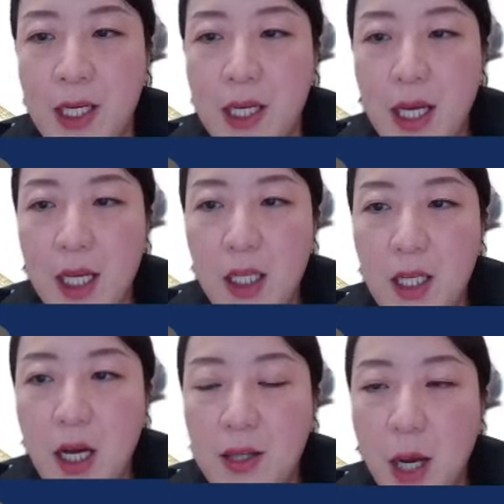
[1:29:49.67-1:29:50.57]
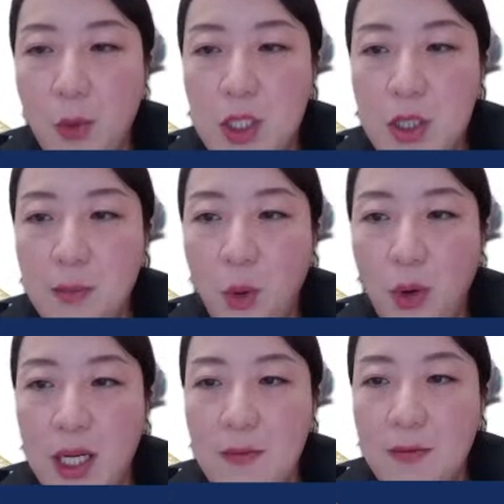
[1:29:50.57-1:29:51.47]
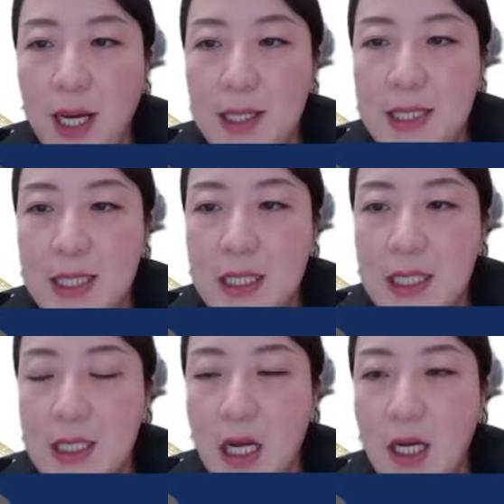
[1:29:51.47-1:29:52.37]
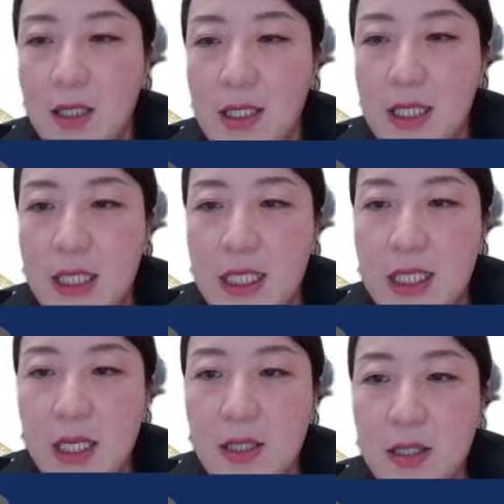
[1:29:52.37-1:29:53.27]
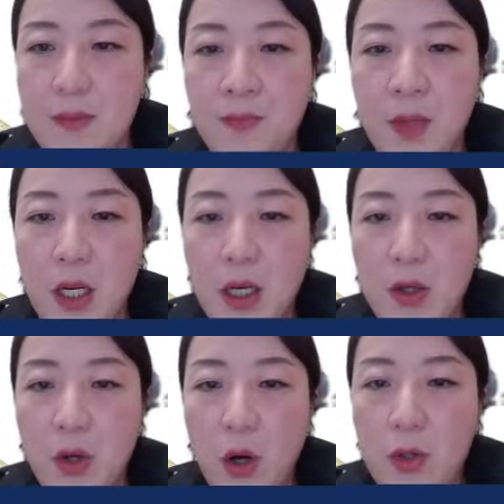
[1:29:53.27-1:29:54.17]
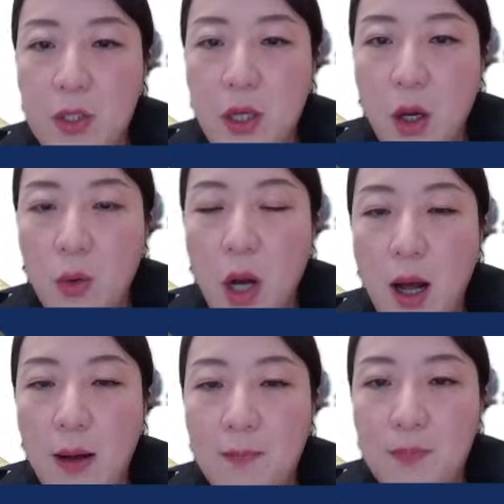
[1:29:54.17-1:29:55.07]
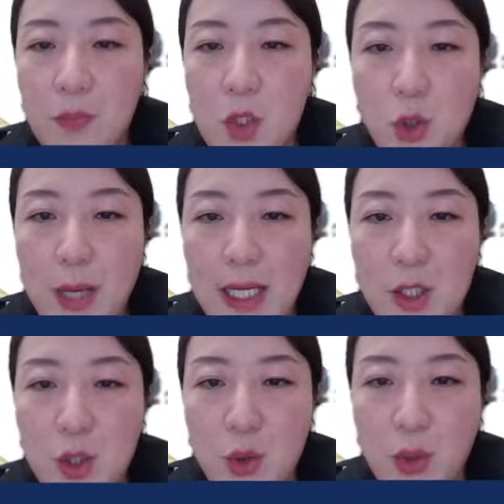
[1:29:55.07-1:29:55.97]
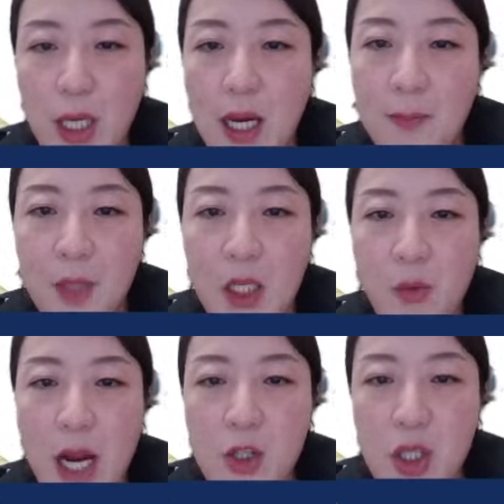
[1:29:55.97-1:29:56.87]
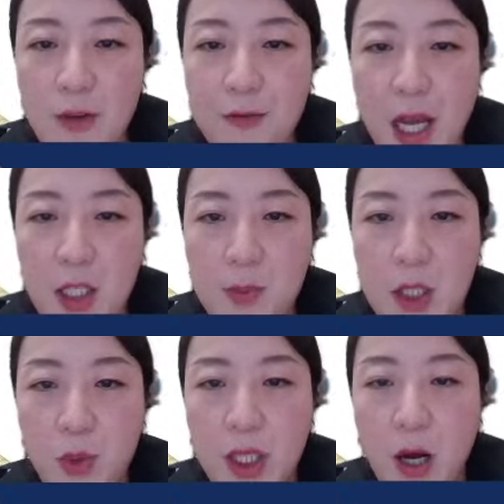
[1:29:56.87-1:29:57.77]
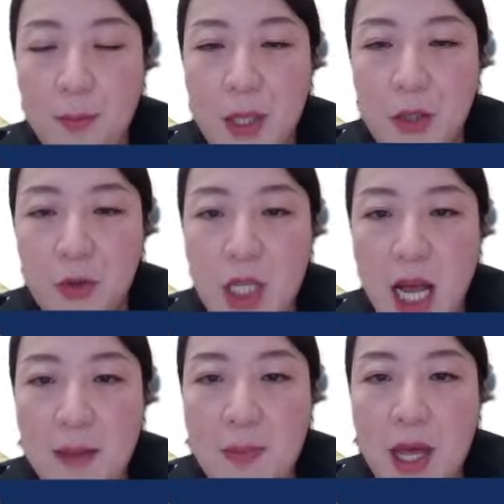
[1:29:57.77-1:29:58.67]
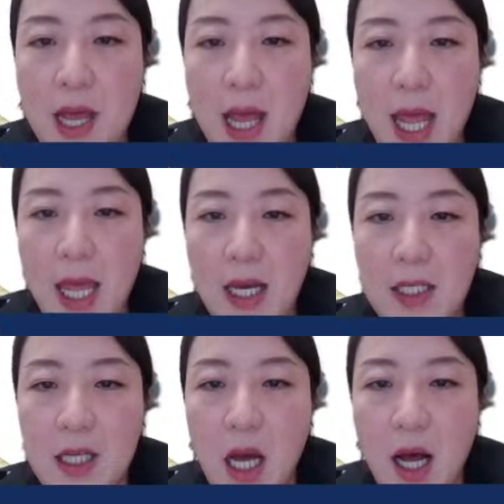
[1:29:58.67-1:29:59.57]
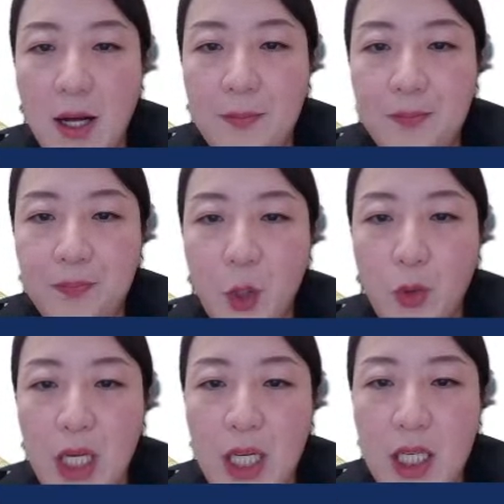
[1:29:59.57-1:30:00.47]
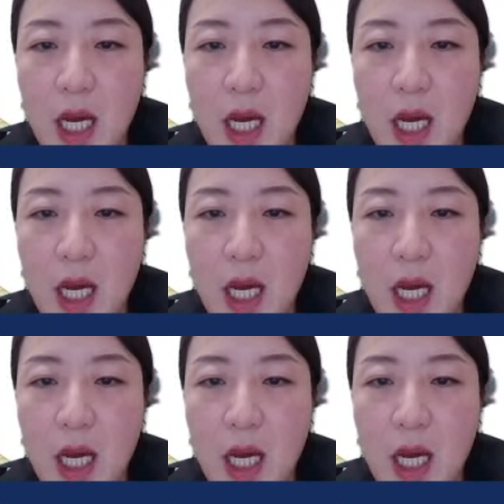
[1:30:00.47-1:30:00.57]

And that was supported by statistics. And also 2x2 interaction effect between appeal type and green